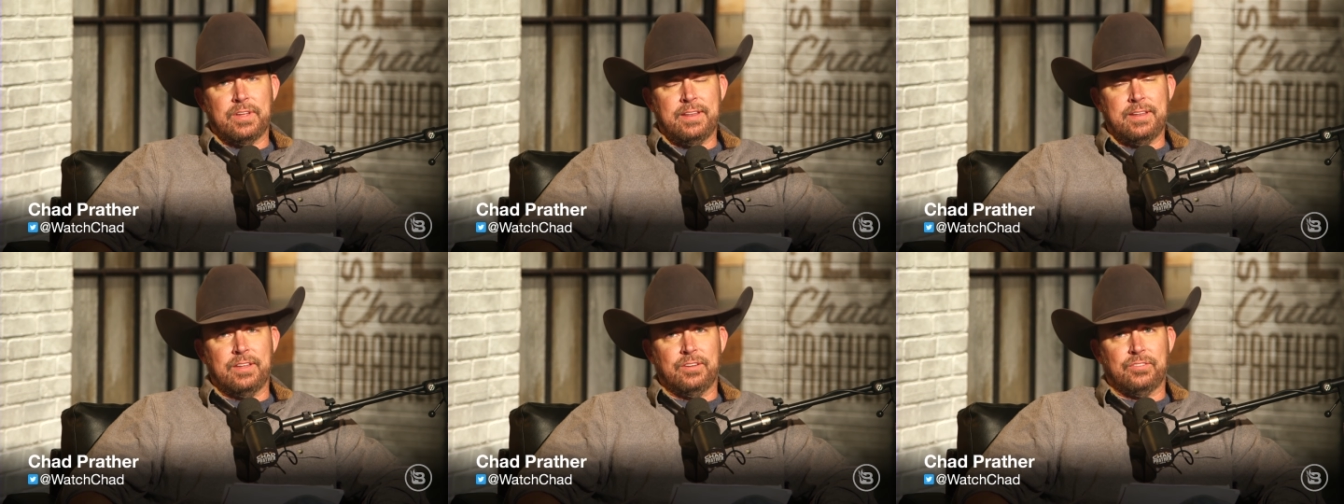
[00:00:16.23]

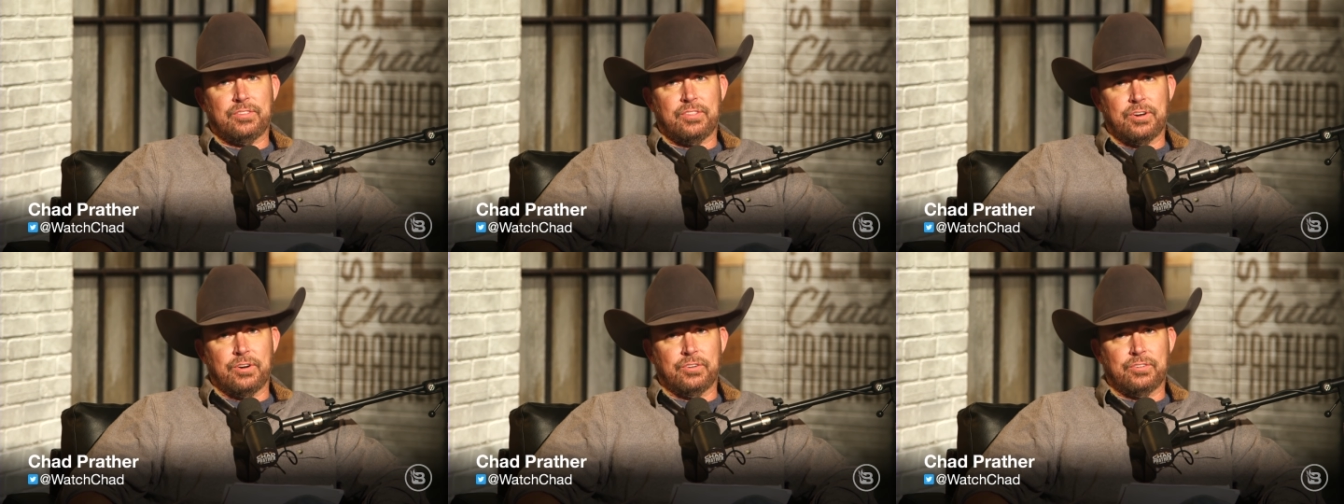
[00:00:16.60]
It
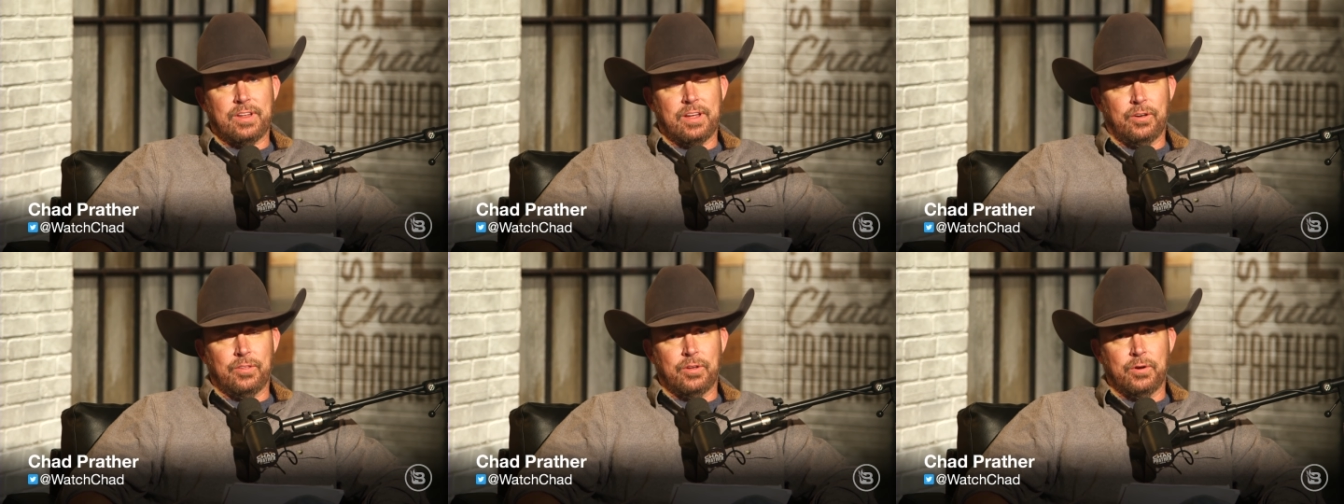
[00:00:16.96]
is
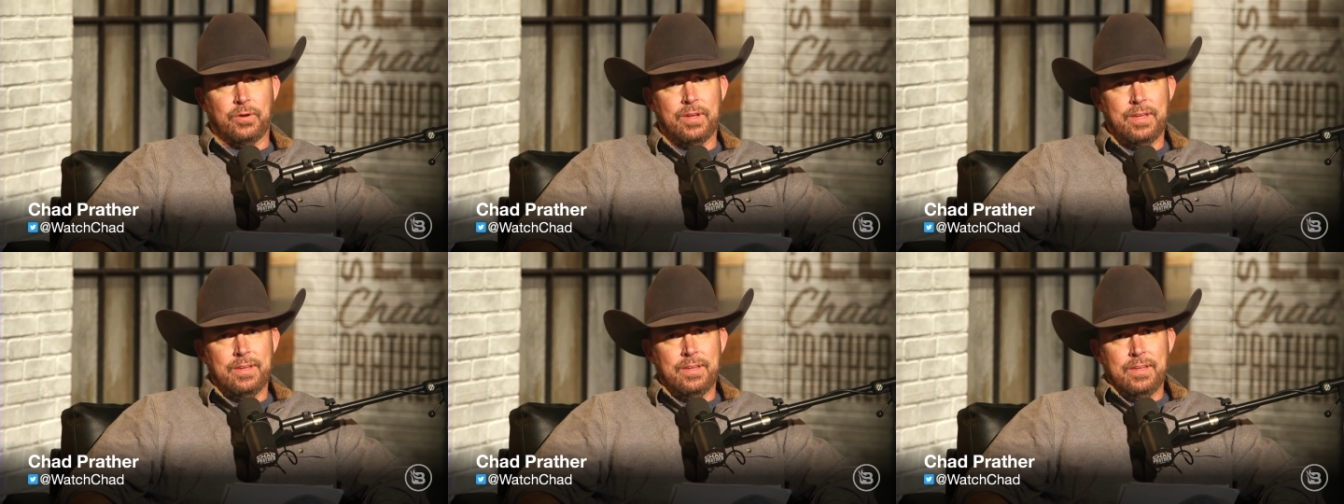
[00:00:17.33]
Thursday,
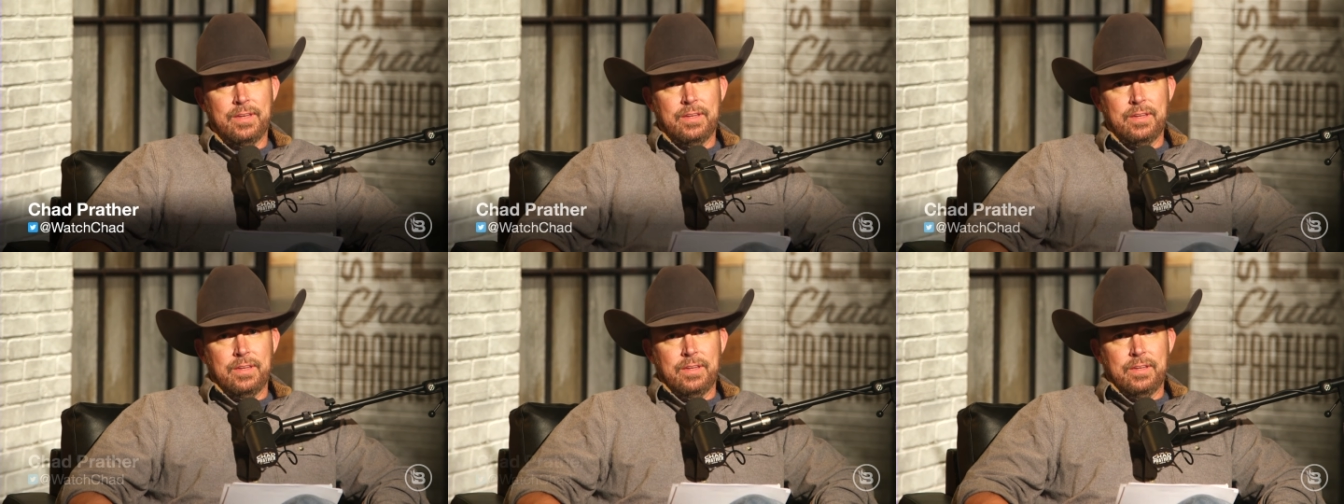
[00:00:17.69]
although
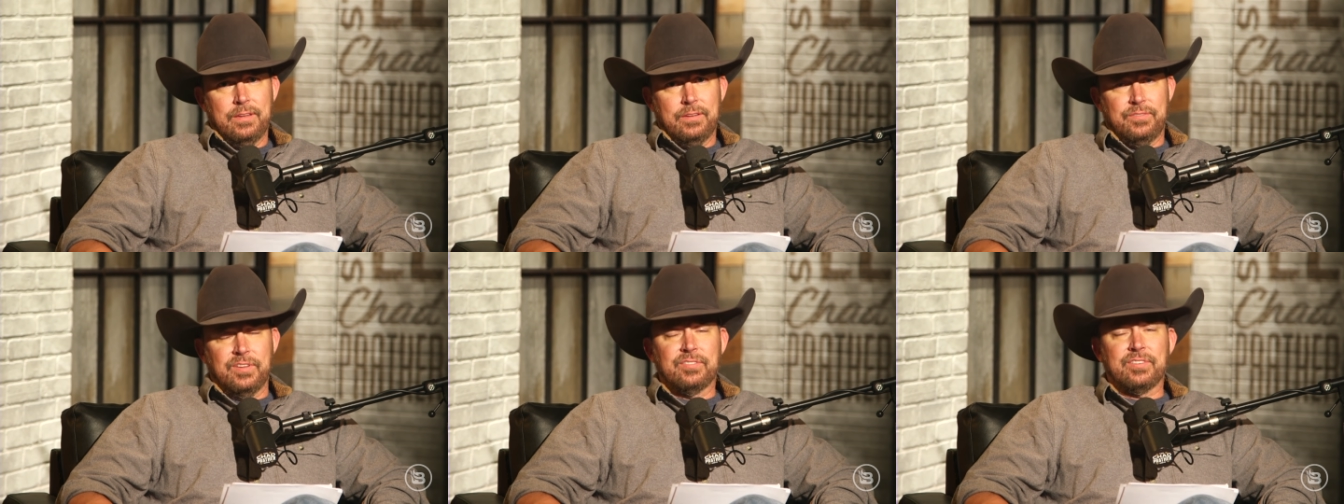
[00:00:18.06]

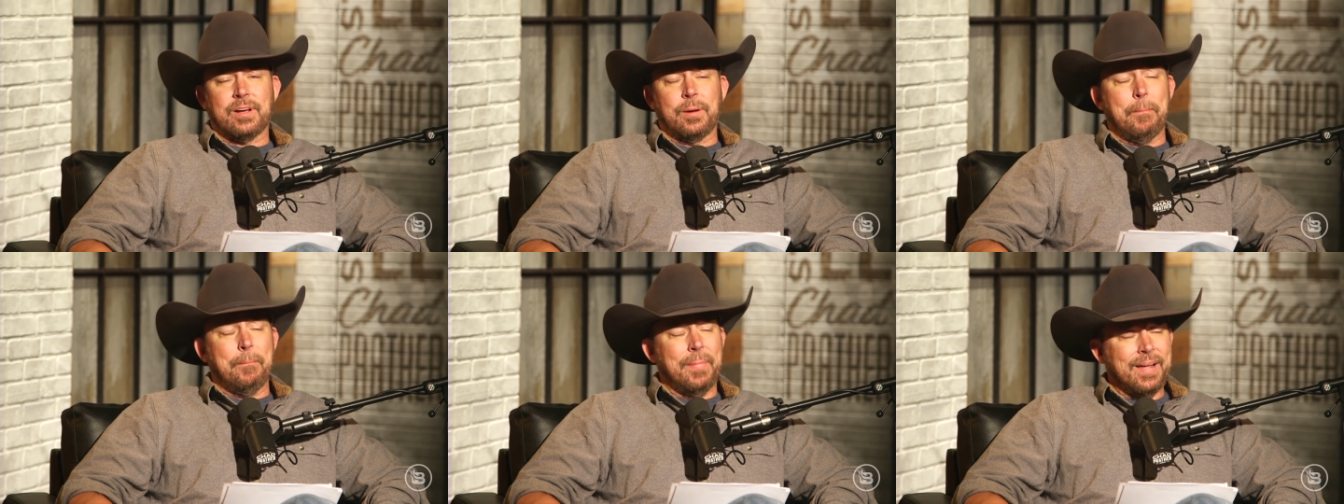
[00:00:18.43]
feels
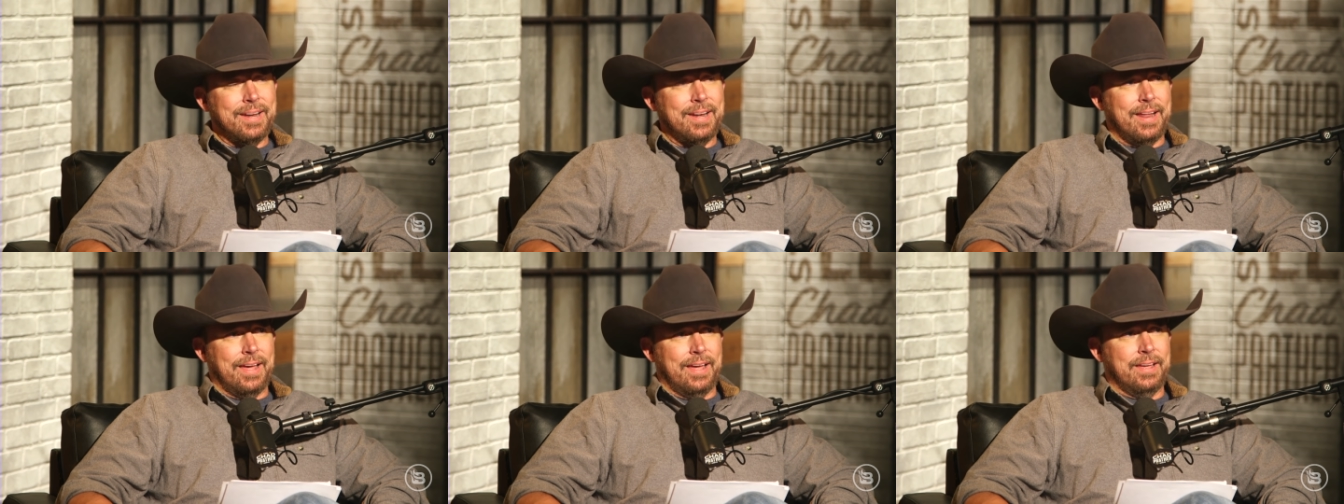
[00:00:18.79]
like a
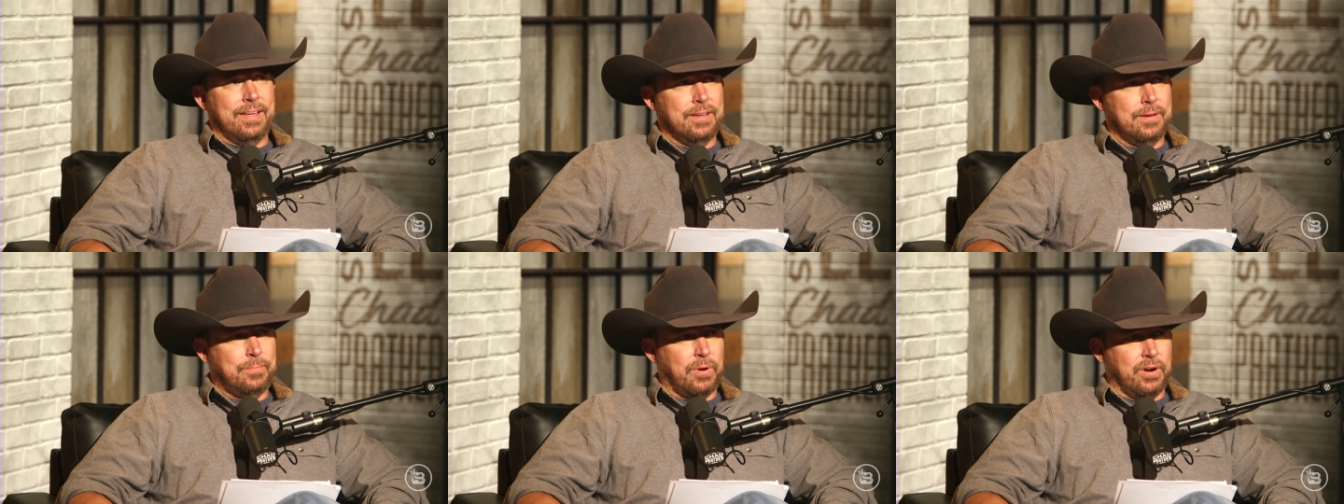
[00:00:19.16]
Monday.